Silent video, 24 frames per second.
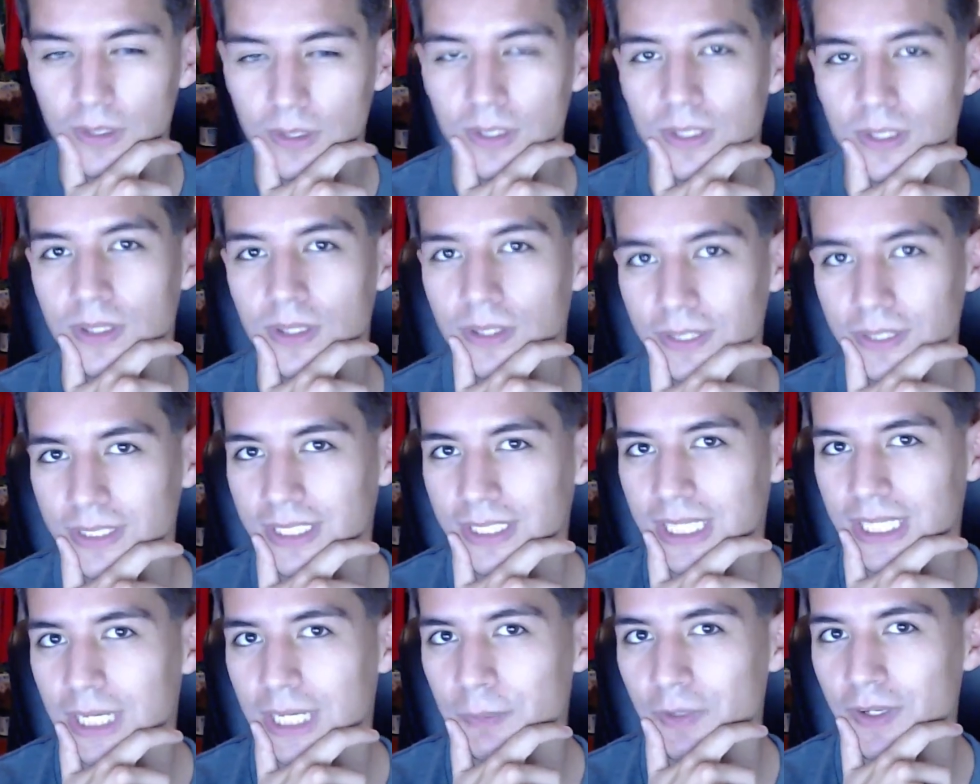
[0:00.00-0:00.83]
Look at the
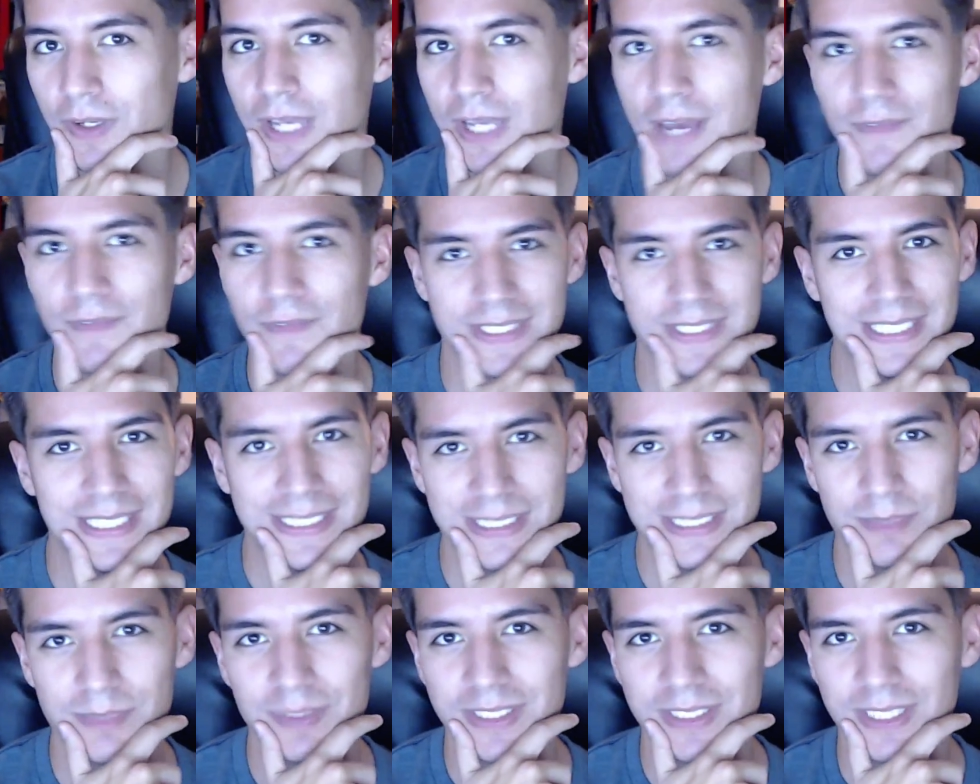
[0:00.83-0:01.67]
camera, have a sexy
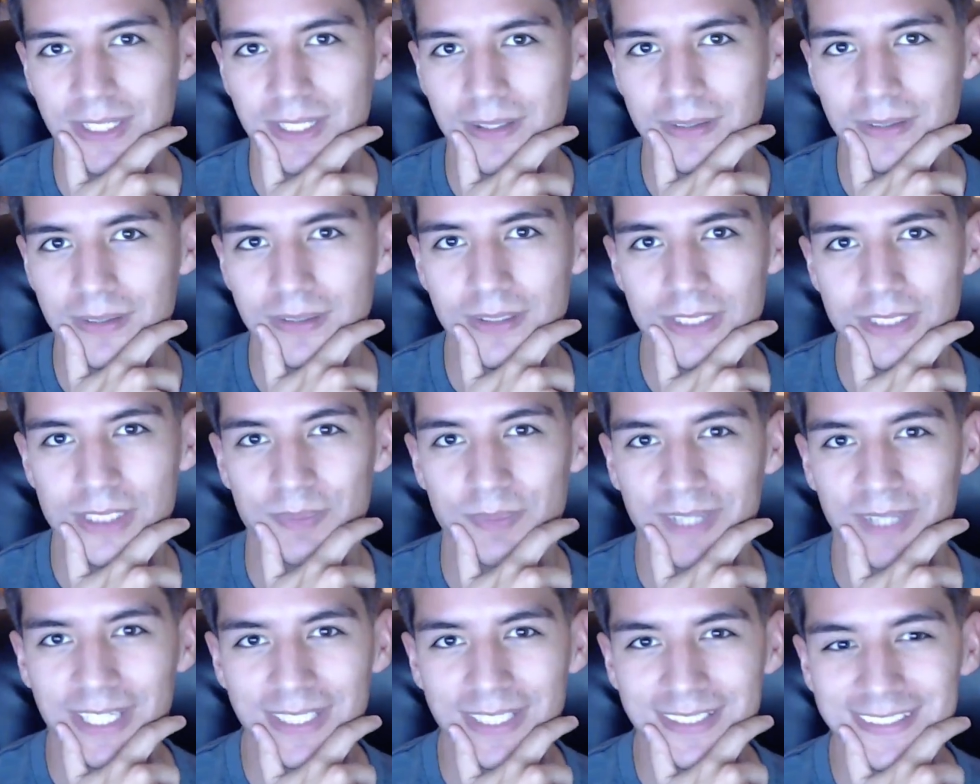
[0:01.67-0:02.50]
mentality,
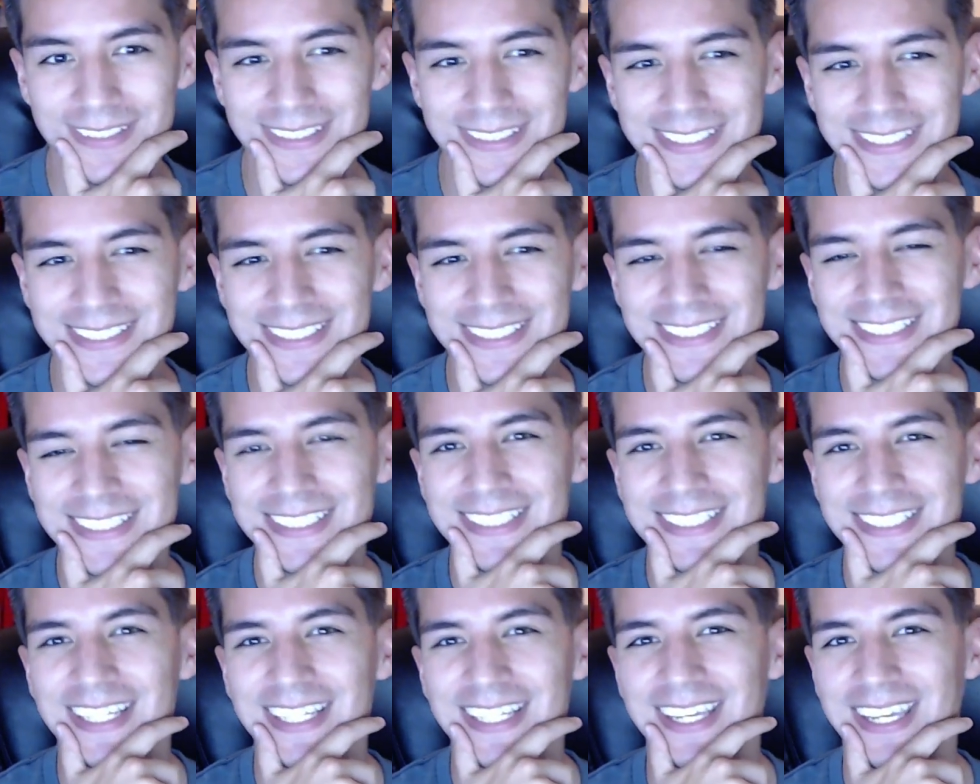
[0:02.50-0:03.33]
smile,
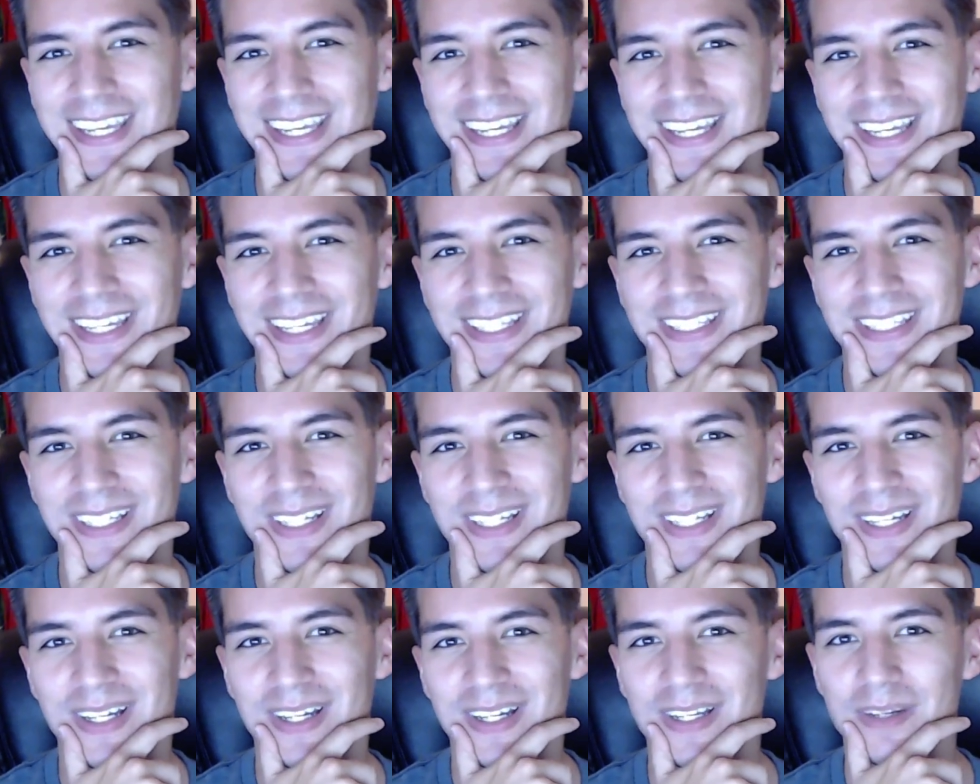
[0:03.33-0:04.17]
and
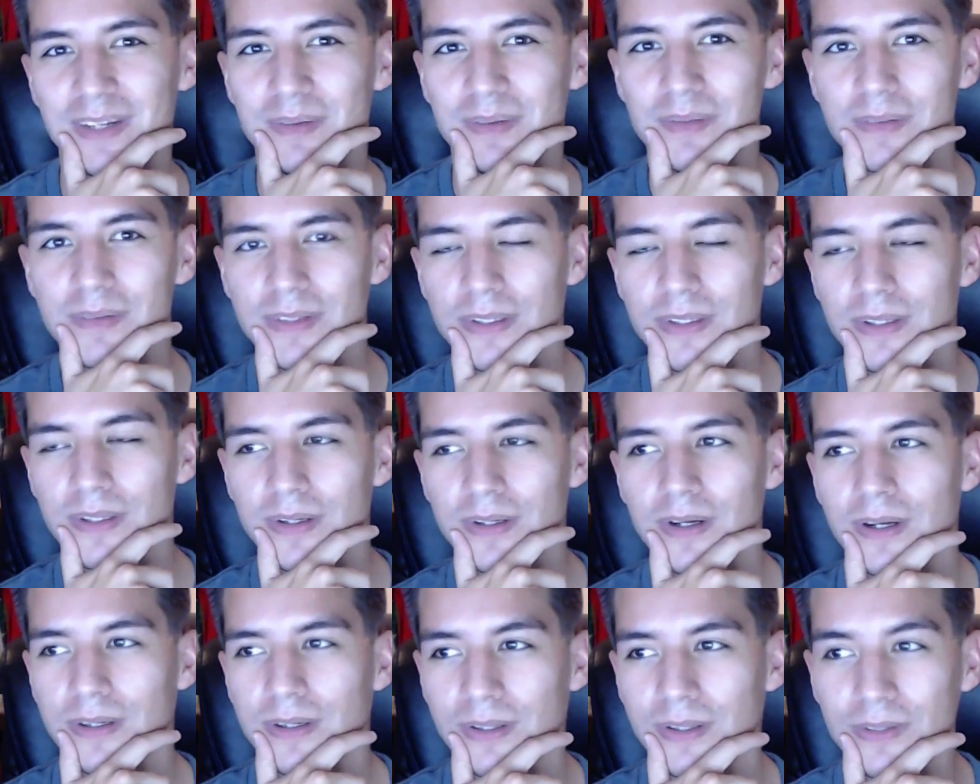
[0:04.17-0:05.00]

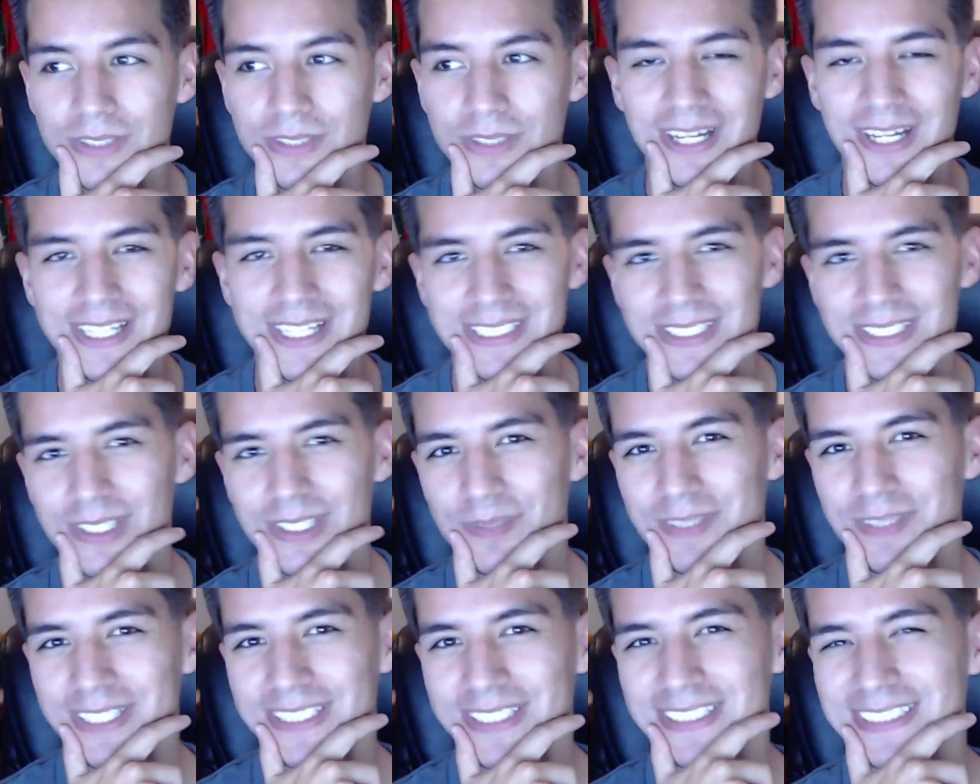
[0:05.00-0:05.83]
close your eyes a little
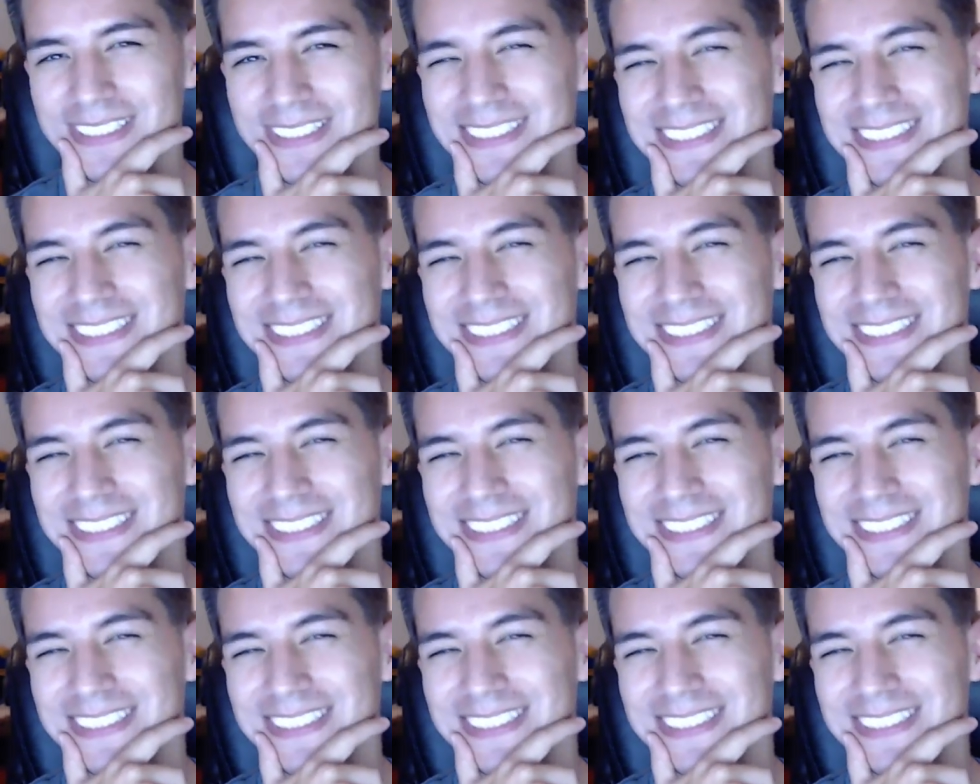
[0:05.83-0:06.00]
bit,